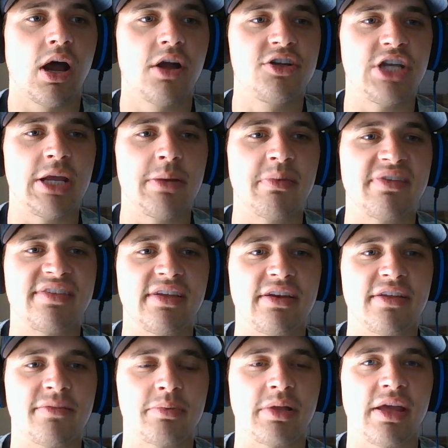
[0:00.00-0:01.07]
Jamison
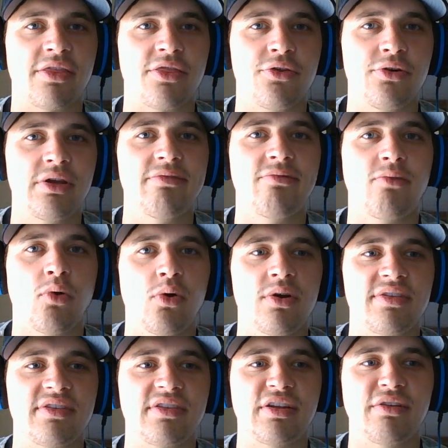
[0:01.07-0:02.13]
is playing 34
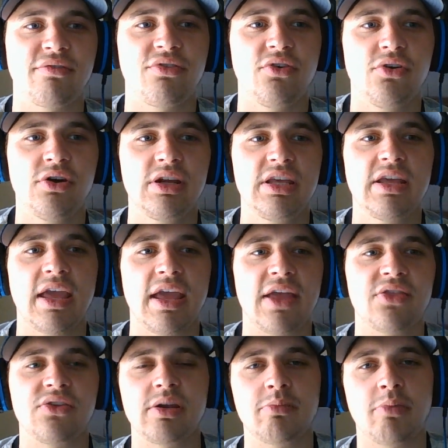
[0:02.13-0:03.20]
instead of 30.
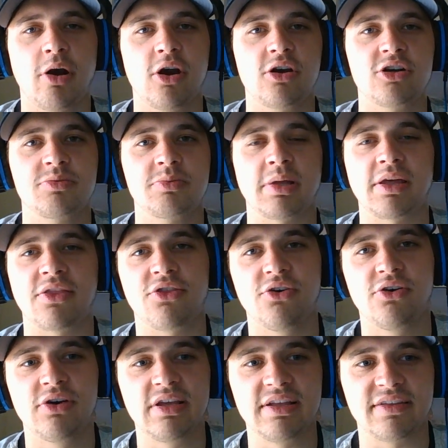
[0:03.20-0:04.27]
Anthony Parker's playing
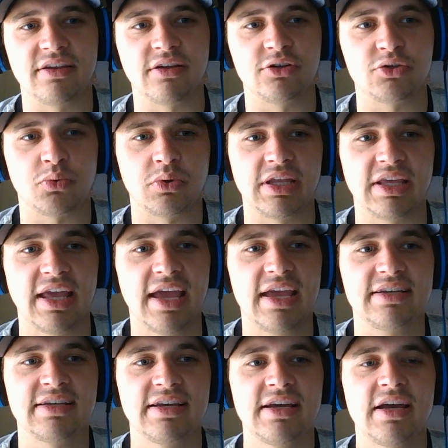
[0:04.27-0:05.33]
30 instead of
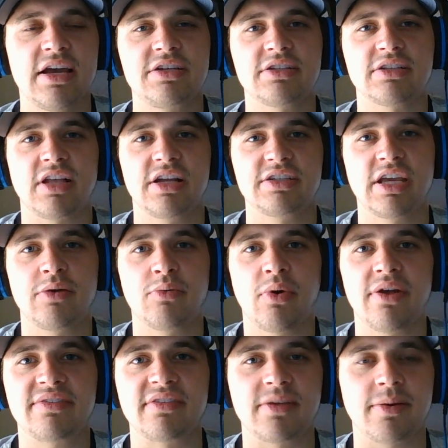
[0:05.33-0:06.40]
28. Delonte
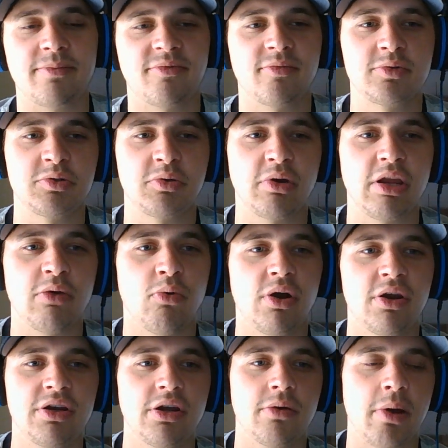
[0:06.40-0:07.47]
West is up from
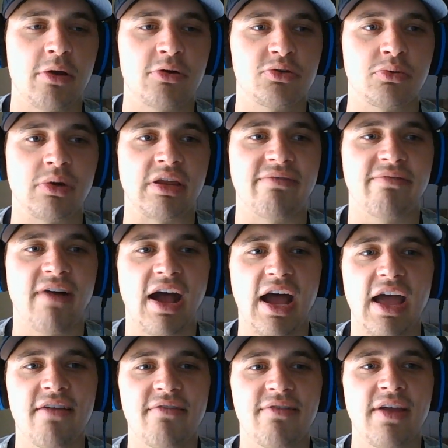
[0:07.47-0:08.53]
21 to about
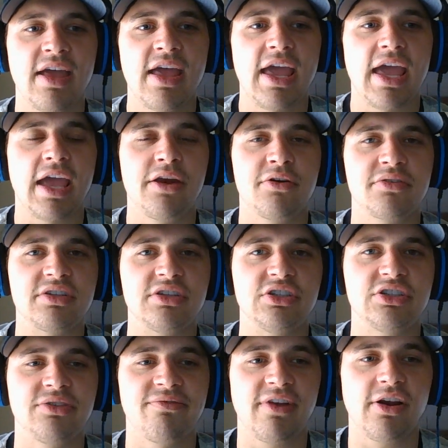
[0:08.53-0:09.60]
25. Anderson
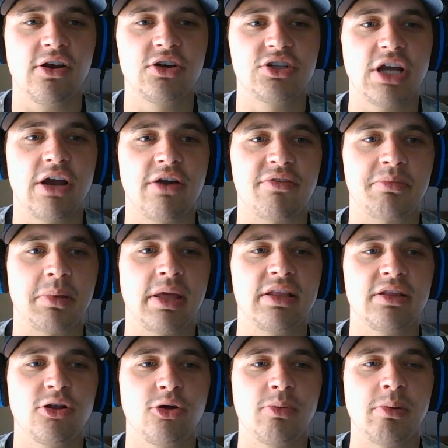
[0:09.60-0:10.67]
Varejao is playing
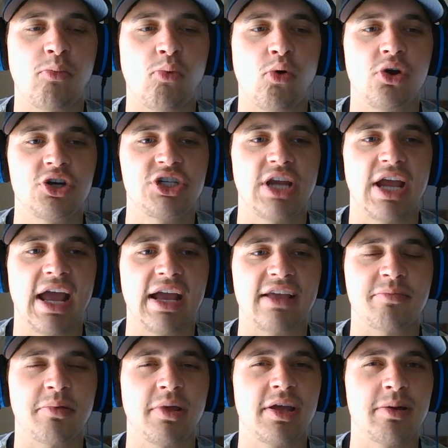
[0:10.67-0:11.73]
a little bit more. Shaq
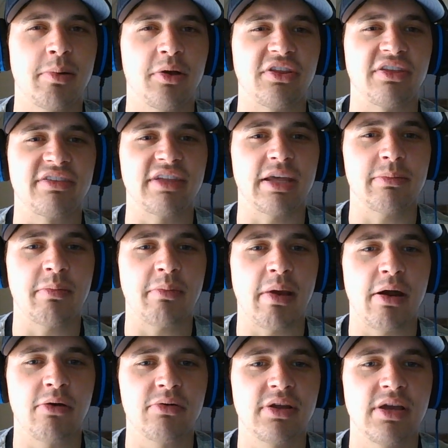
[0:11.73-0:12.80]
is playing about the same
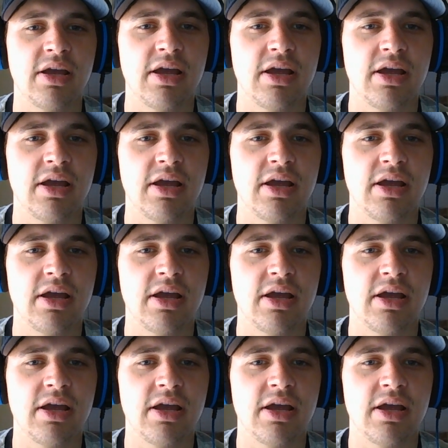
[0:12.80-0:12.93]
amount.